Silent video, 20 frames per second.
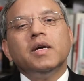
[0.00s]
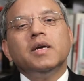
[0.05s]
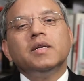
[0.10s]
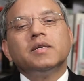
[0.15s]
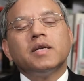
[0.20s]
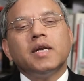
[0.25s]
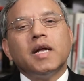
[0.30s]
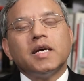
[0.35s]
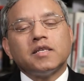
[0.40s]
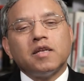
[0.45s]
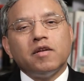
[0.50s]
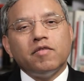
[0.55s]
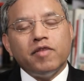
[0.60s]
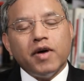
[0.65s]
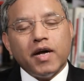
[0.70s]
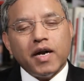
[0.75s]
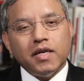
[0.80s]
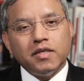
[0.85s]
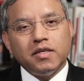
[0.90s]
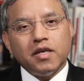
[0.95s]
international
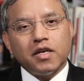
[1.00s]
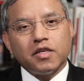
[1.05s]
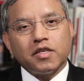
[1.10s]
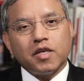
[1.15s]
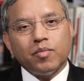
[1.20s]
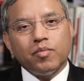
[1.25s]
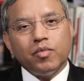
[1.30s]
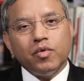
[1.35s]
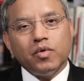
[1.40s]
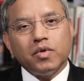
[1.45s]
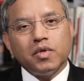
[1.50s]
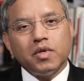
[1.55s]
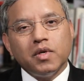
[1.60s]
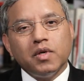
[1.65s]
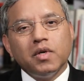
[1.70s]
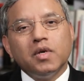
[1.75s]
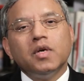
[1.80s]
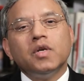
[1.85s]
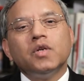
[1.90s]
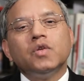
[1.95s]
financial support
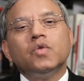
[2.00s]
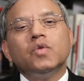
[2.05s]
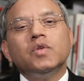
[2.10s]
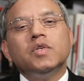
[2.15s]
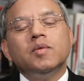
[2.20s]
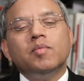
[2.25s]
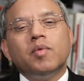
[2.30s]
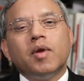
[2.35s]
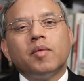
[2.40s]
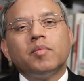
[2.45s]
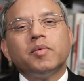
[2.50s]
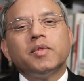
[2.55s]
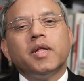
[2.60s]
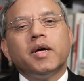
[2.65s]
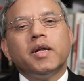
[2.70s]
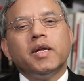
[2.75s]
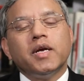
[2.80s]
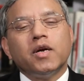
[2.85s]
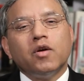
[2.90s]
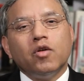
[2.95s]
to develop
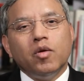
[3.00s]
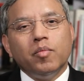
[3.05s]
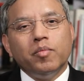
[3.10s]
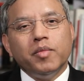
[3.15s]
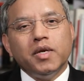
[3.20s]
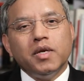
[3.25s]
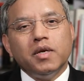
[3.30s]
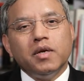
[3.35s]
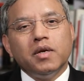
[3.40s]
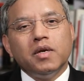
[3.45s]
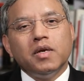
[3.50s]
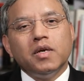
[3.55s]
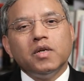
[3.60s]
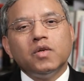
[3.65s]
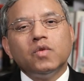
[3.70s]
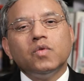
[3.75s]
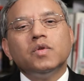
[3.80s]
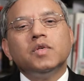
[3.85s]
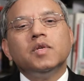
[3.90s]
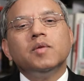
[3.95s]
their economy,
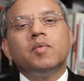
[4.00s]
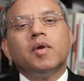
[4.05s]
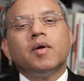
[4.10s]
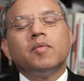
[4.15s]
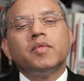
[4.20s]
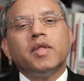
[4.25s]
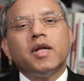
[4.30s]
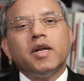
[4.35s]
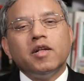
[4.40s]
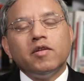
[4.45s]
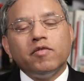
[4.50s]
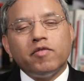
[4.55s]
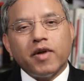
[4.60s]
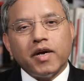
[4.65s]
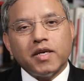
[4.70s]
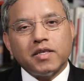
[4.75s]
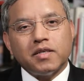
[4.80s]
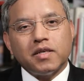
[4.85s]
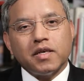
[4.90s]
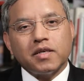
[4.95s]
to develop their
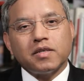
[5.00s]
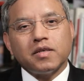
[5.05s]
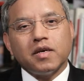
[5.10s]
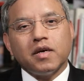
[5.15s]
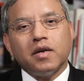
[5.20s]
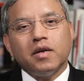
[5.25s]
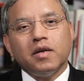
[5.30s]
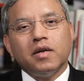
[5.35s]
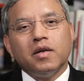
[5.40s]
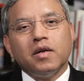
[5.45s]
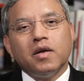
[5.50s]
infrastructure.